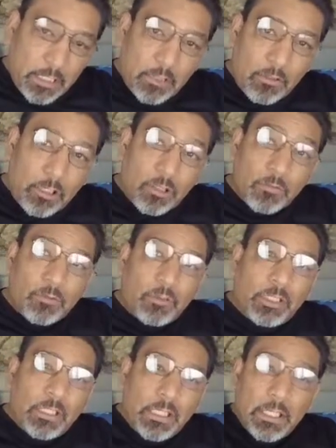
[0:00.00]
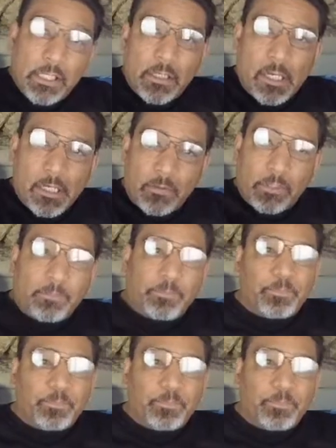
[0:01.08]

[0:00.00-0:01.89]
then on Elm Street and then the highway.